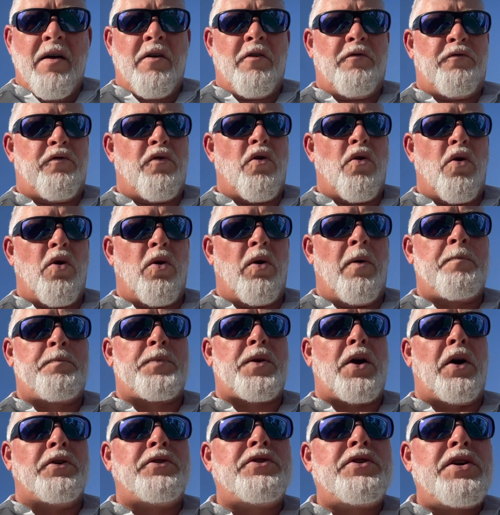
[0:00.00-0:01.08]
for
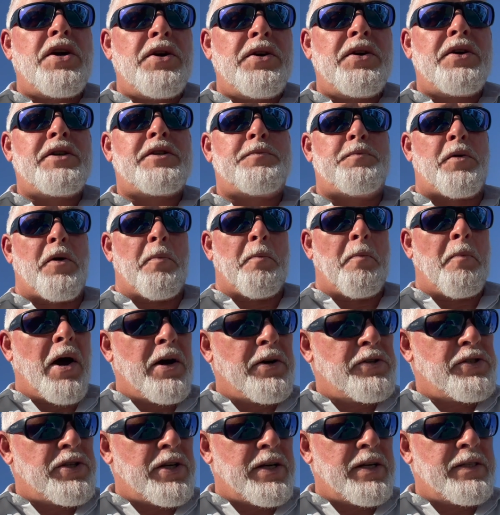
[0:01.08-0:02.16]
continuous
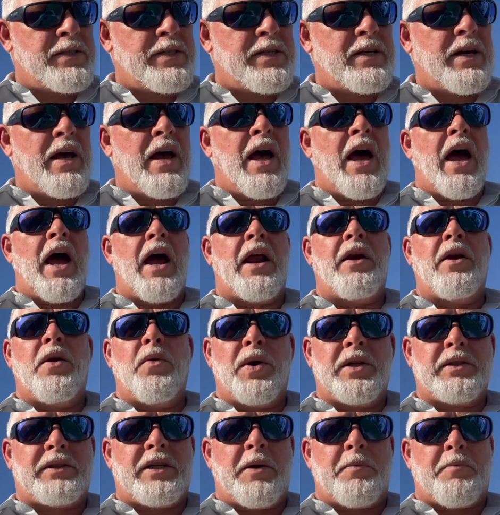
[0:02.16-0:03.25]
promotions and
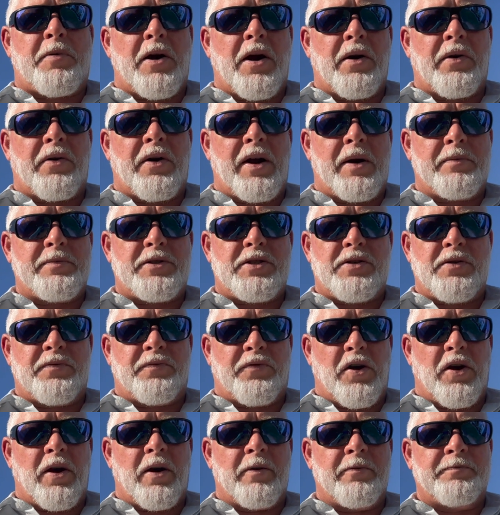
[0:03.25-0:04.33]
loyalty programs to
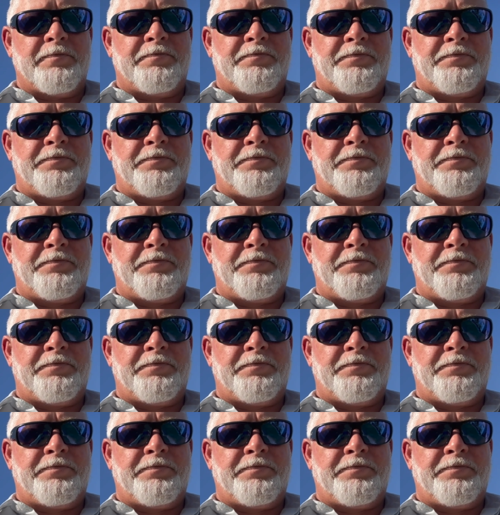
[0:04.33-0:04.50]
follow.